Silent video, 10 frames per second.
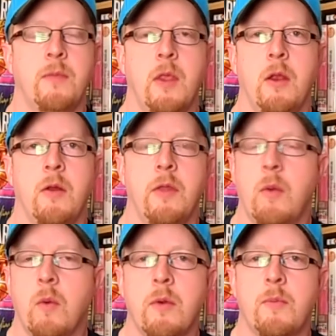You know, they
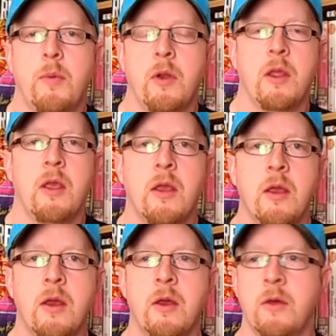weren't pretty.
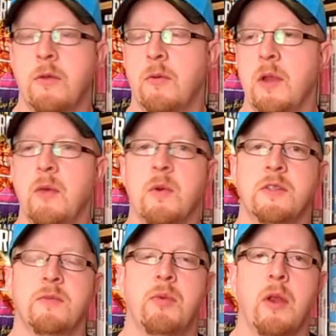The ring
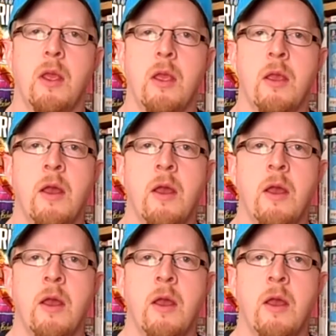wasn't pretty.